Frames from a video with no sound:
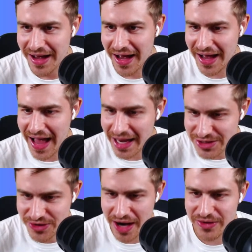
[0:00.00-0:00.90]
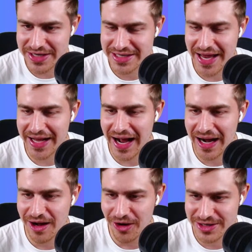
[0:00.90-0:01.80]
As Gregory is stating, I
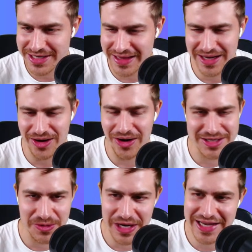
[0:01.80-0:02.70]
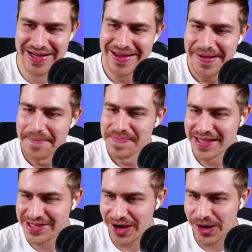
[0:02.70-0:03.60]
lost, I think, last week.
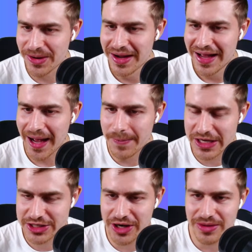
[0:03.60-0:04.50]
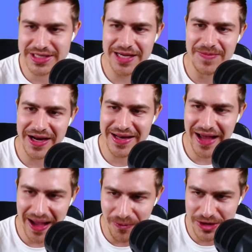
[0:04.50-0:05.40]
So a bit salty, but
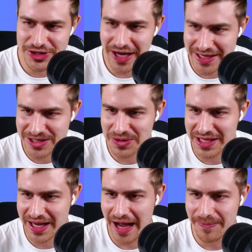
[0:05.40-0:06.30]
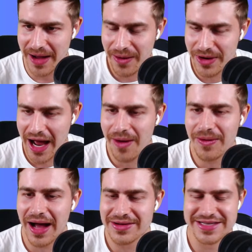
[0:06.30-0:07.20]
I want you guys to win the cup.
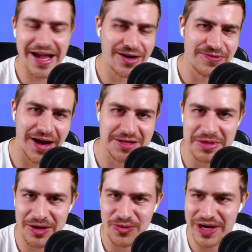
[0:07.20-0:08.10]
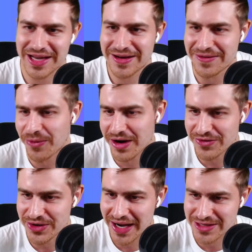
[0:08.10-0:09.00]
I'll sacrifice me not winning it if one of
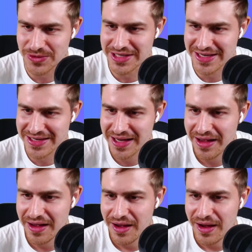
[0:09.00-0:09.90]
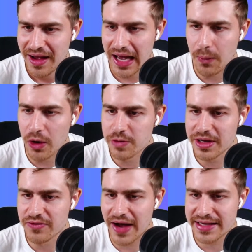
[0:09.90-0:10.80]
you guys wins it. What will be
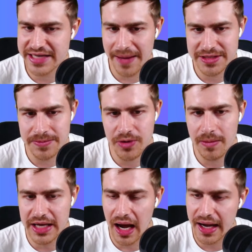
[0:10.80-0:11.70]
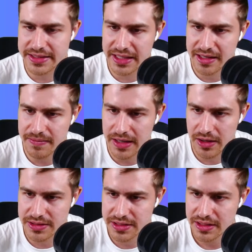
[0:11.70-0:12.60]
your vice captain? Probably Isaac
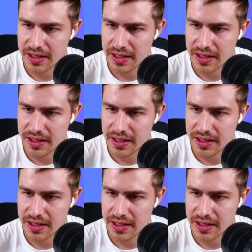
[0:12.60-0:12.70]
Milos.